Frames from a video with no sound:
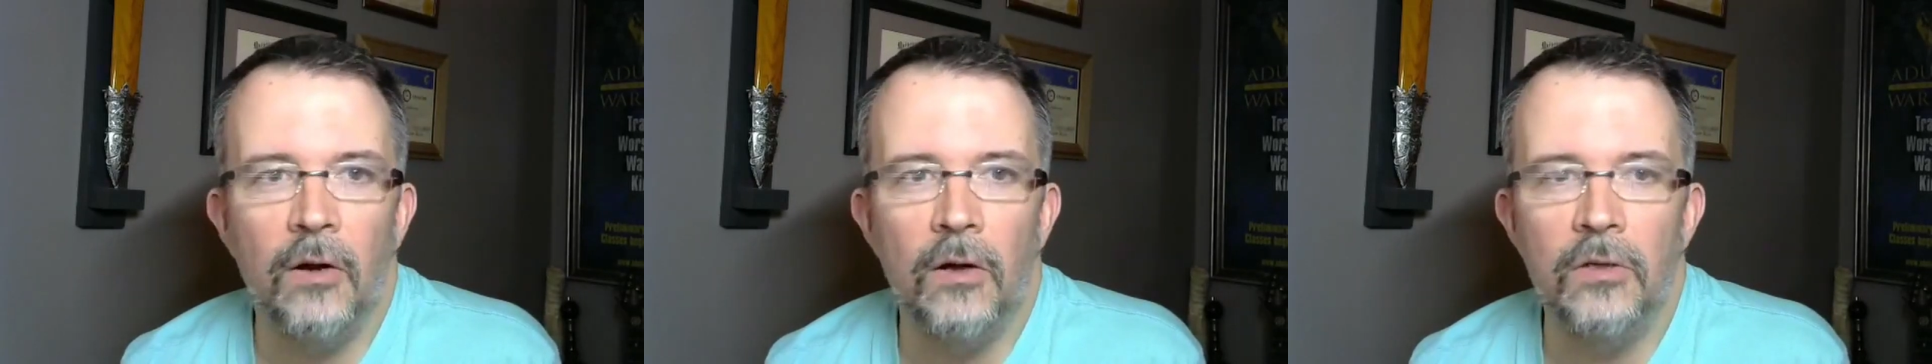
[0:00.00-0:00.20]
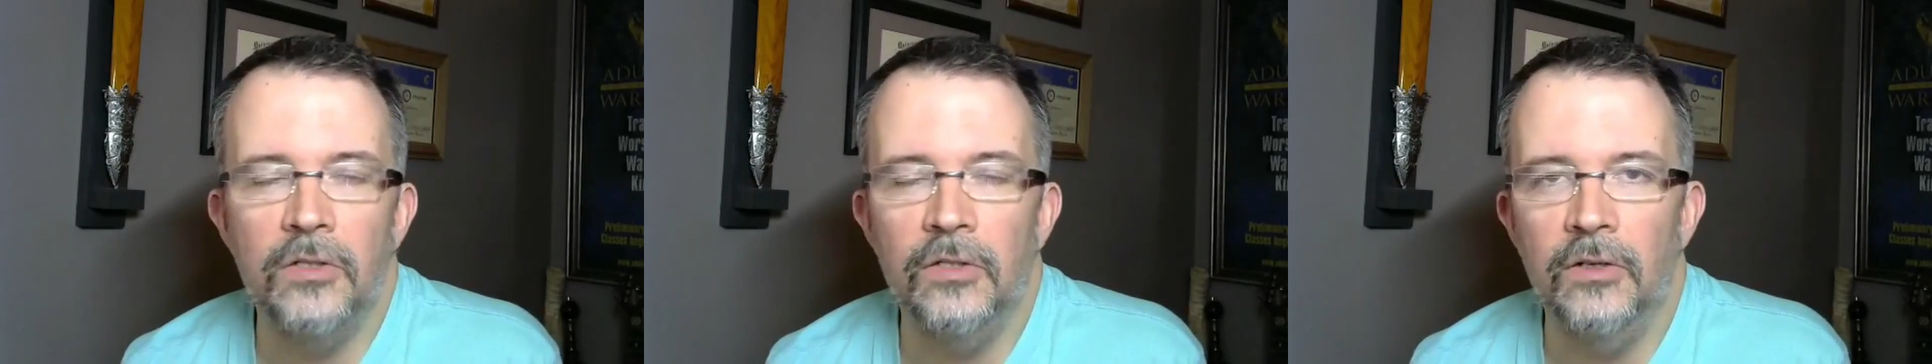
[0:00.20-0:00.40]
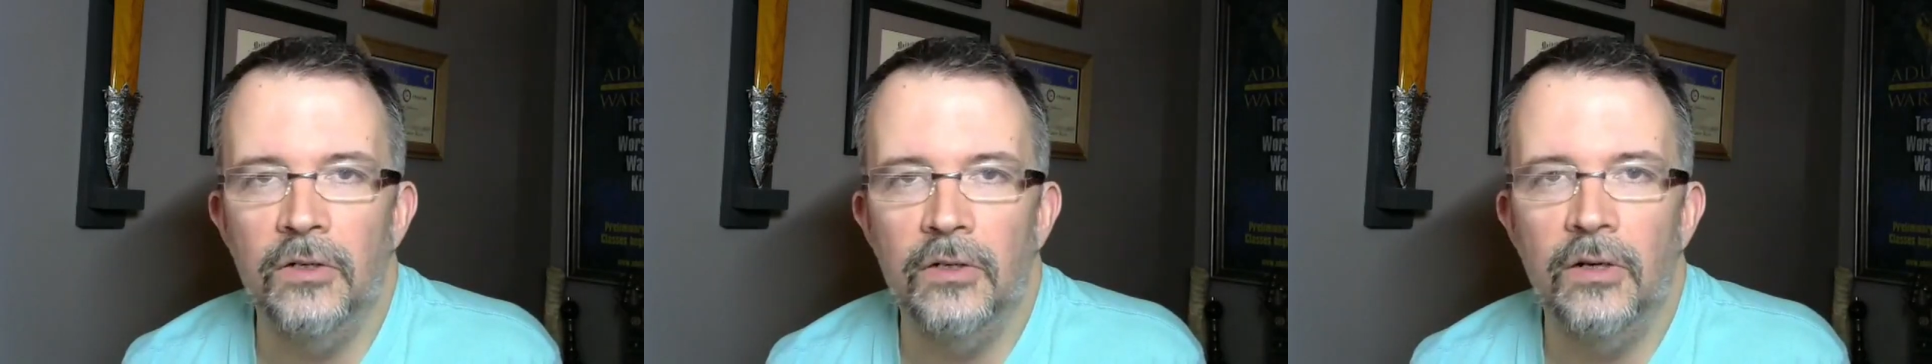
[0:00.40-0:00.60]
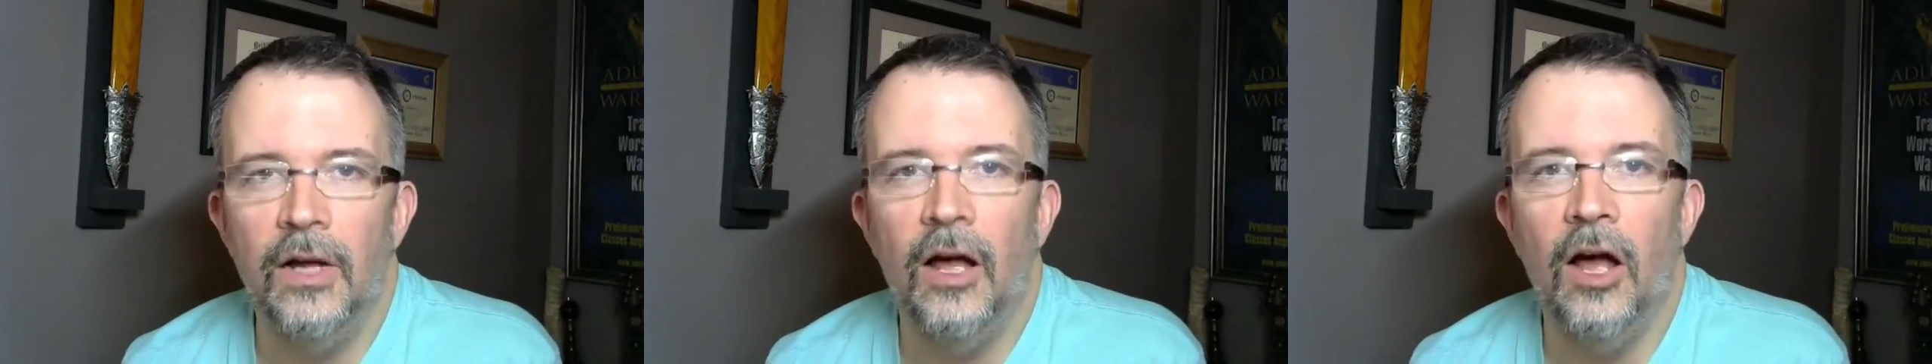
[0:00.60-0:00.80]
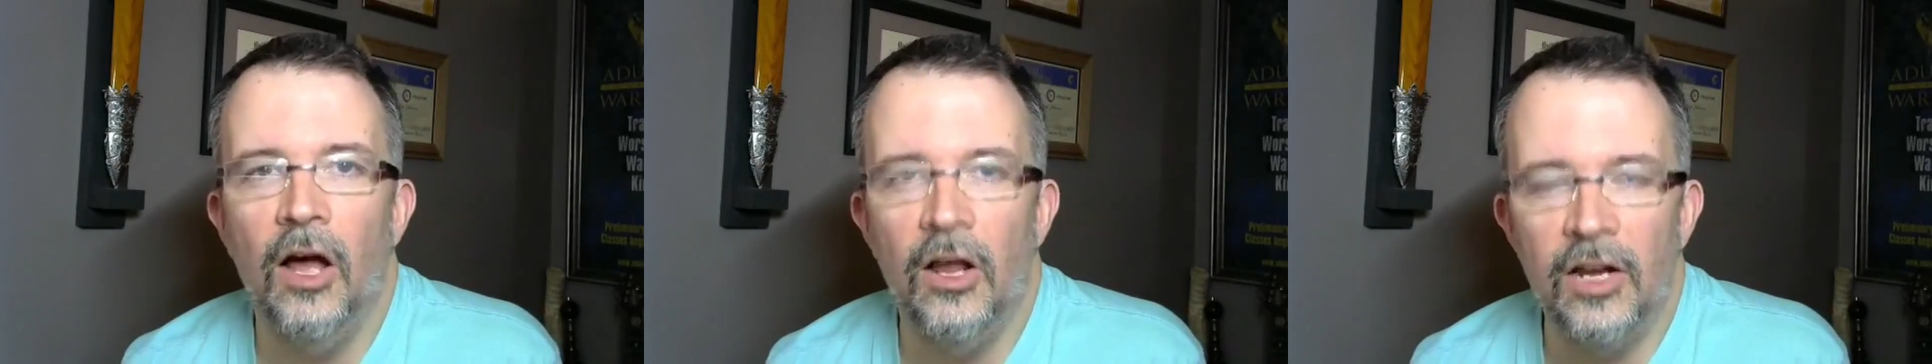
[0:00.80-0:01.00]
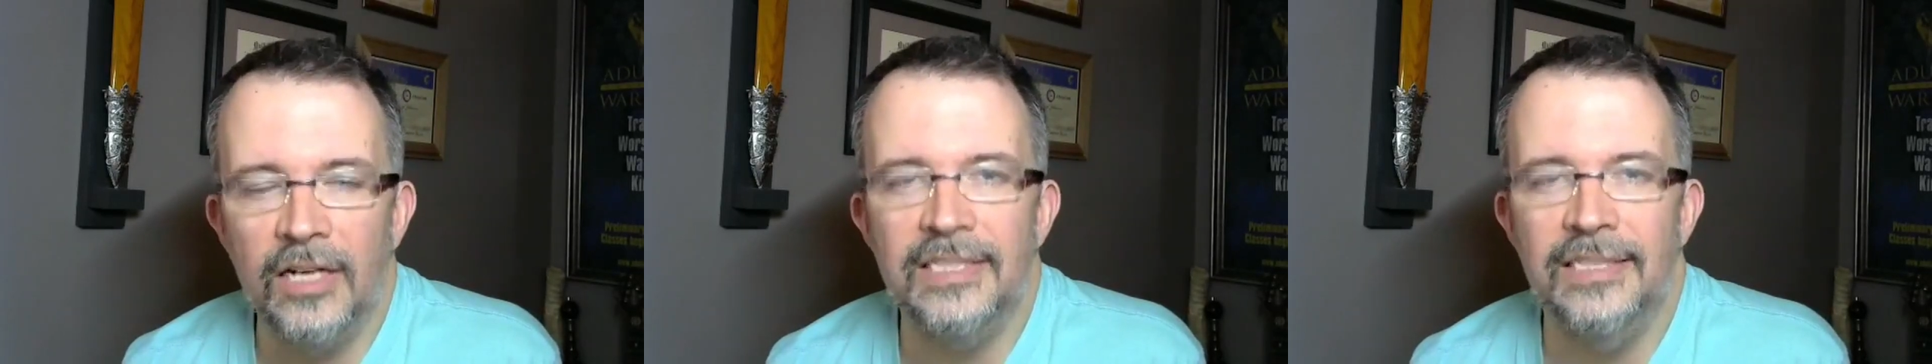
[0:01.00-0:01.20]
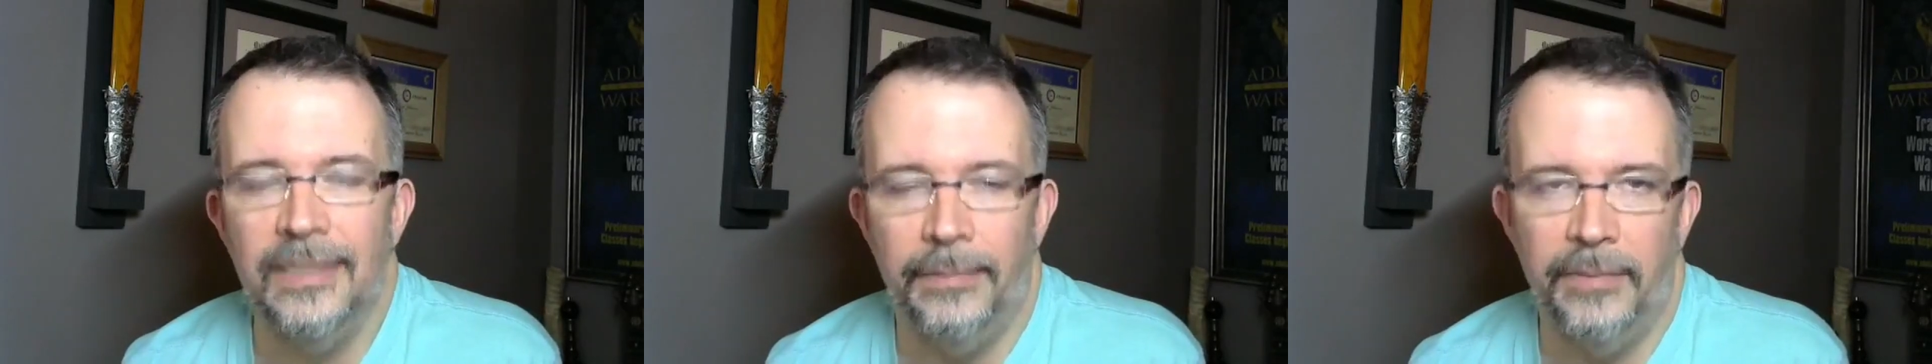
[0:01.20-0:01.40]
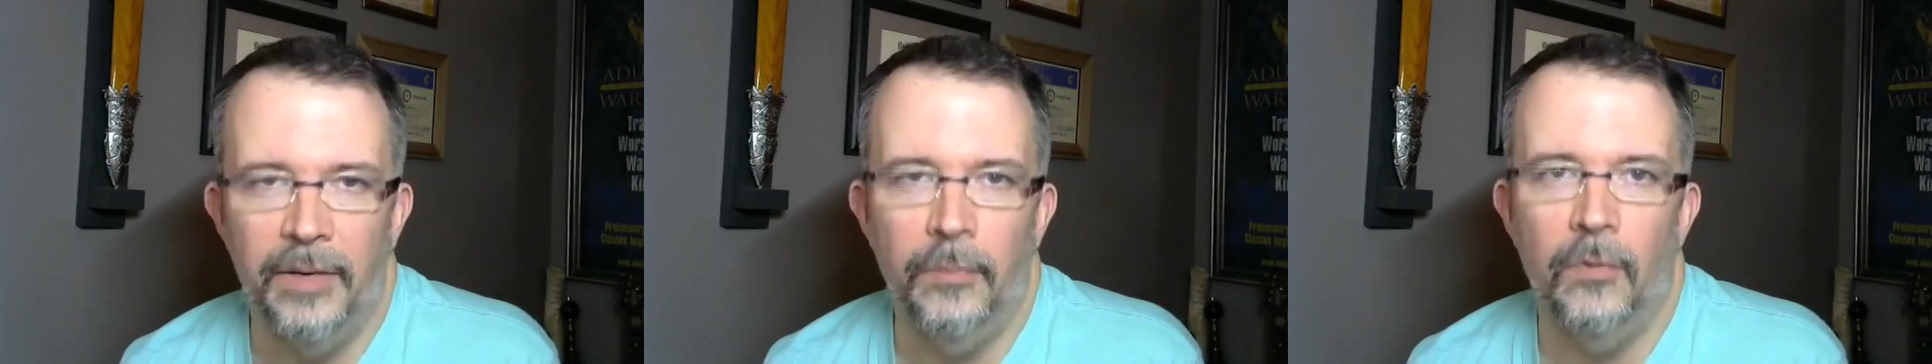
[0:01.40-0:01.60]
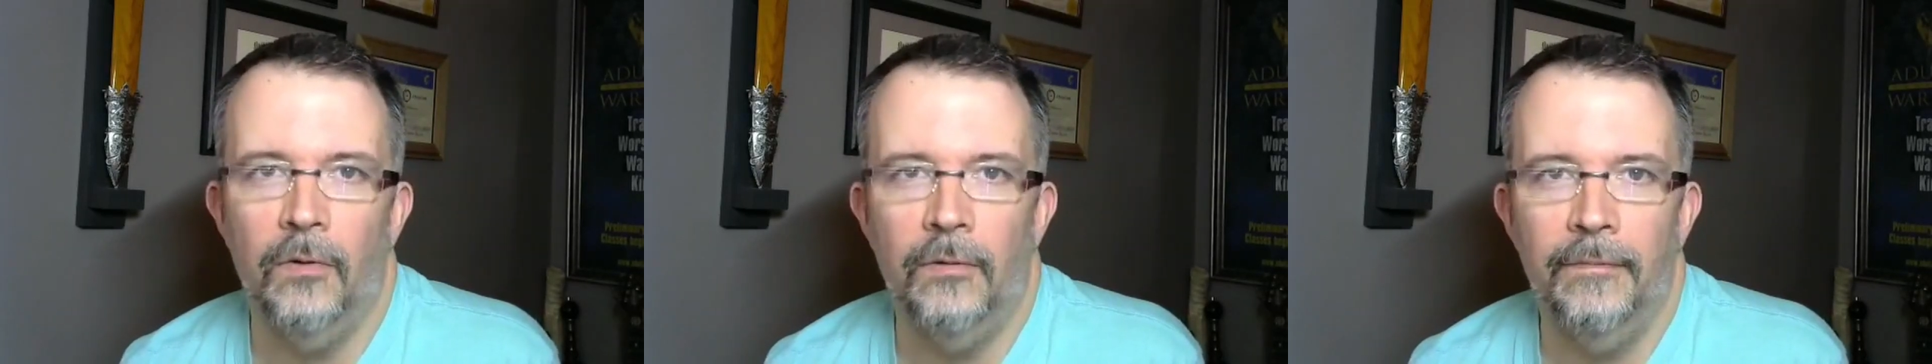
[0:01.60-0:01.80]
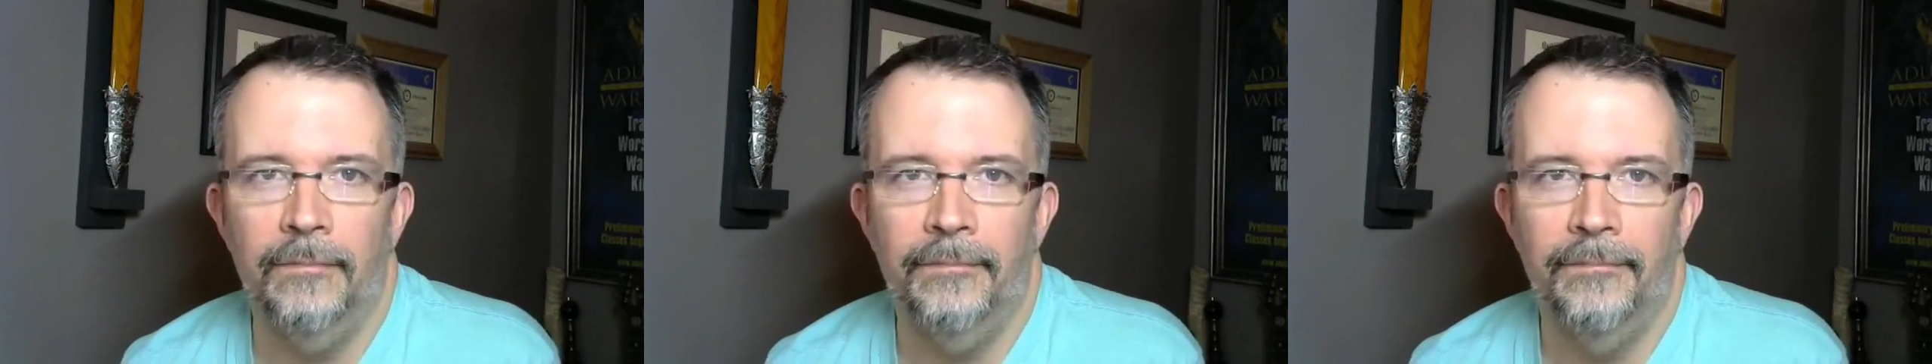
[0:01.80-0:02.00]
altar unacceptable.